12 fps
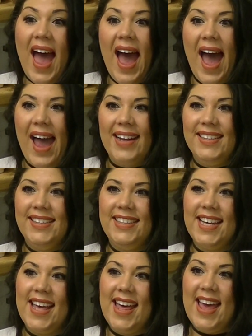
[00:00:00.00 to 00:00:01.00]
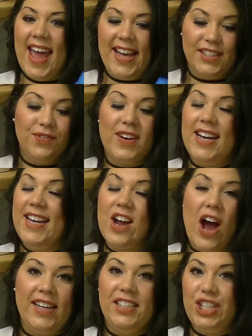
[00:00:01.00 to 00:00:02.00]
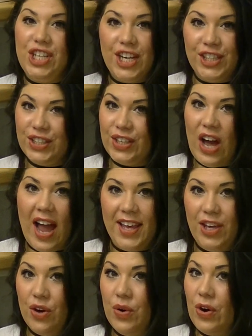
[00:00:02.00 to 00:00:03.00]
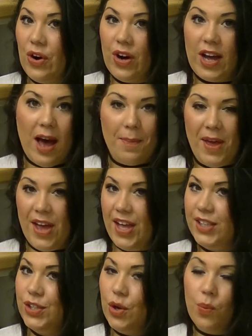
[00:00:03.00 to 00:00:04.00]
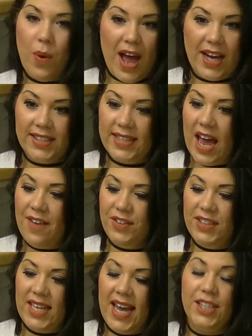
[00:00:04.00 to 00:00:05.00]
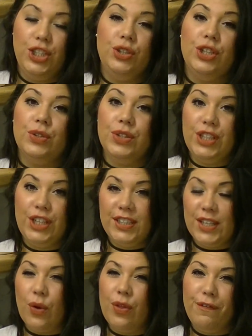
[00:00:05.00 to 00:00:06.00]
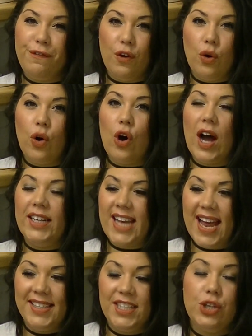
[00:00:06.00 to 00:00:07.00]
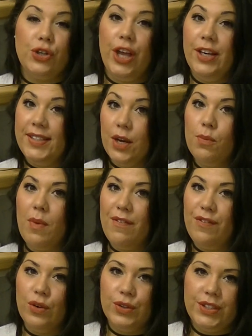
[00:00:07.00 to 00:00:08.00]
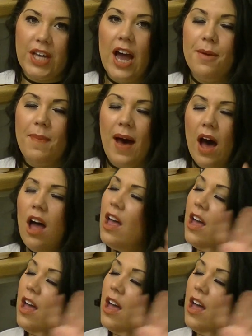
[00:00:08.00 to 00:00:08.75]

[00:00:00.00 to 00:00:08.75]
And it's really nice to use on like your cupboards, your work surfaces. You can also use it on the floor. I tend to not use it on my floors though, but